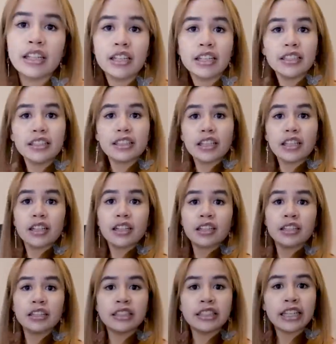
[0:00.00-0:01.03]
It is
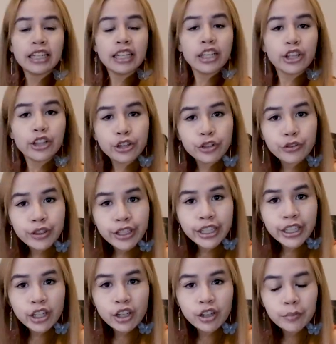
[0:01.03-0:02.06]
day
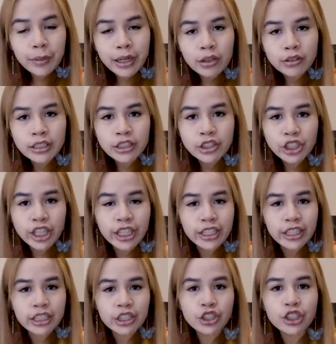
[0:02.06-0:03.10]
3 of my Altered
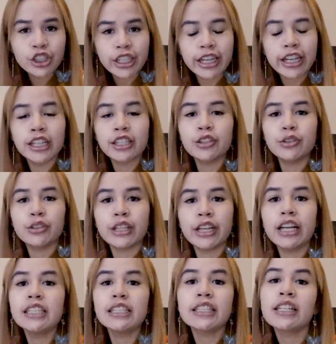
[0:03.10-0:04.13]
challenge, and
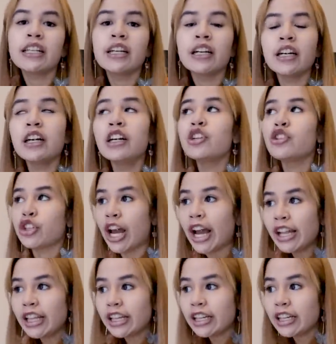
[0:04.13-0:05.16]
today's
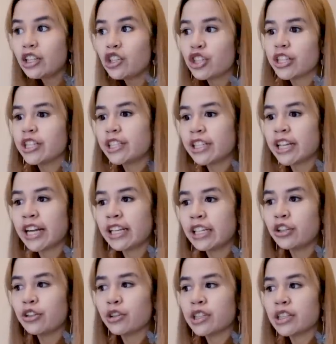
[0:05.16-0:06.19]
challenge is that I
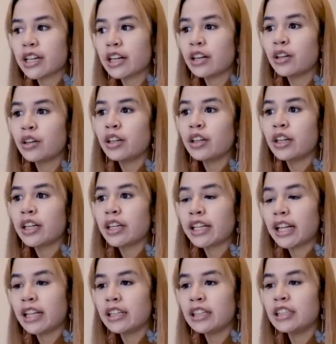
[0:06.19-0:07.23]
need to style
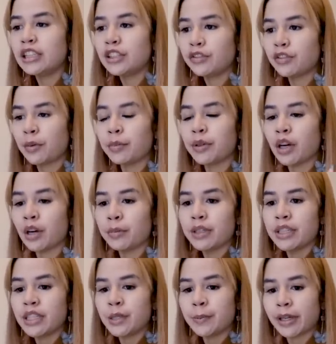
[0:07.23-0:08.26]
colours from the
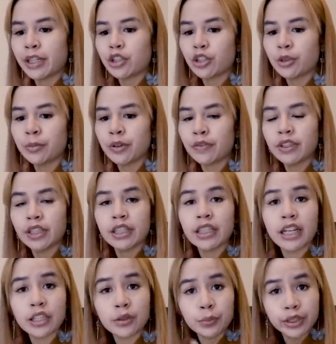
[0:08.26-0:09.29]
opposite spectrum of the
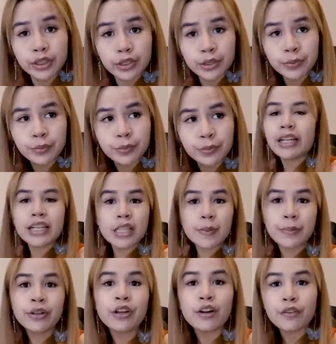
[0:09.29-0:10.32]
colour wheel. In the
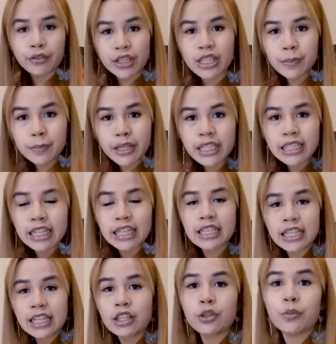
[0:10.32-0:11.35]
spirit of Christmas, I
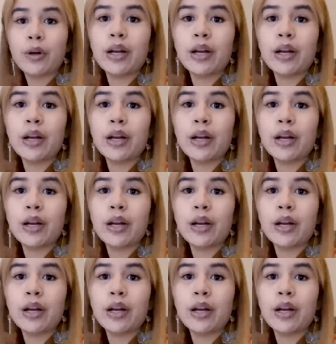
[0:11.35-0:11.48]
decided to